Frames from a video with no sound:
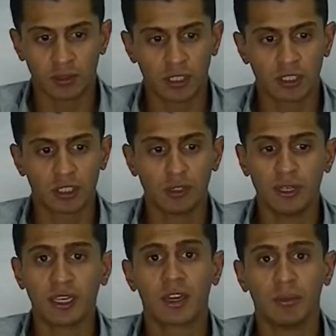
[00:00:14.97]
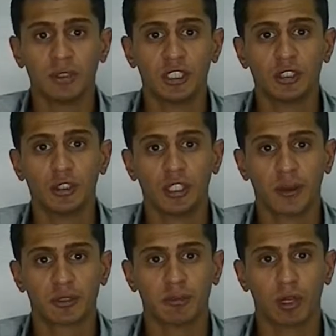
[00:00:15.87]
This unit comes in two
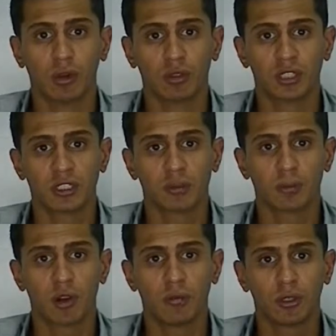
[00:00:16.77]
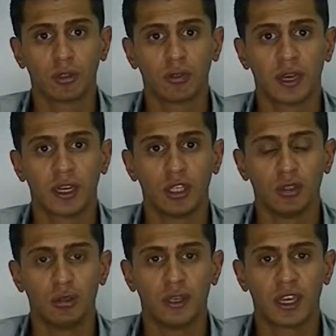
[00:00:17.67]
types of models. There's a Pro model and a
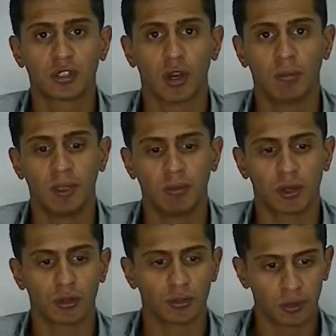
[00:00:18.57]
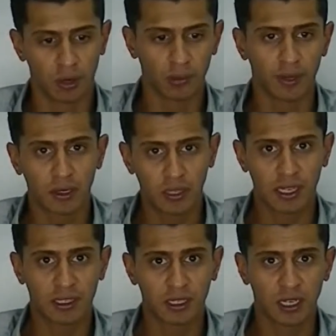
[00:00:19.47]
U-RP model. The one we're
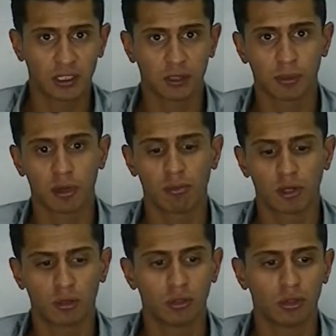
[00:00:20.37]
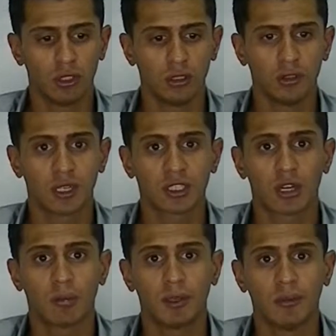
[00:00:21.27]
looking at today is the Pro model. The
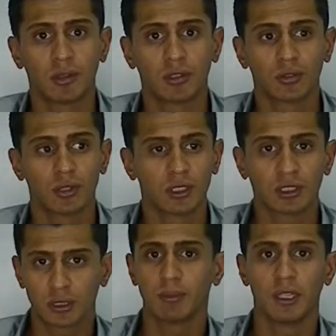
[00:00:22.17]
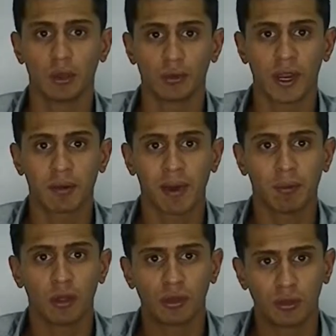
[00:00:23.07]
U-RP model is simply your rack
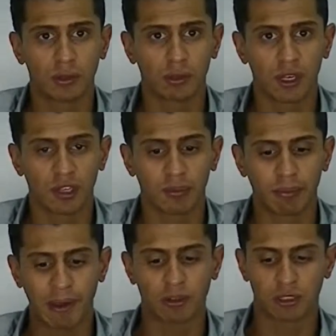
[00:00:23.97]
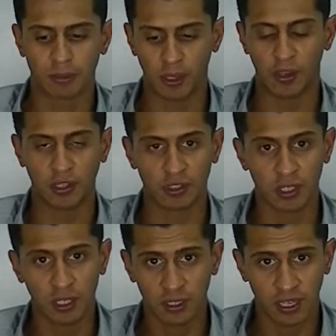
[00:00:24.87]
mount model with redundant power supplies.
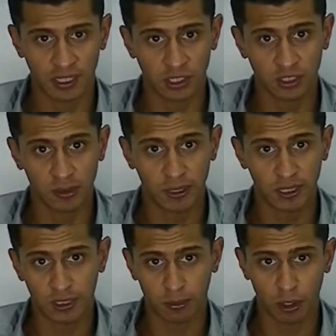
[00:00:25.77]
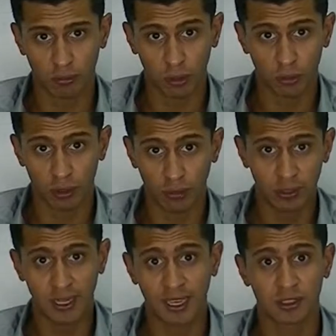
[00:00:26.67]
That does mean that the Pro model
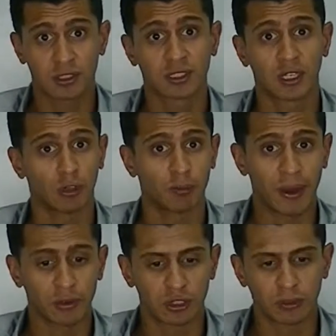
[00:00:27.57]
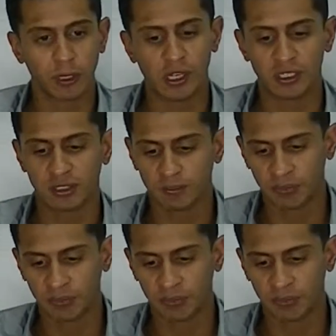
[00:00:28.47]
only has single power supplies.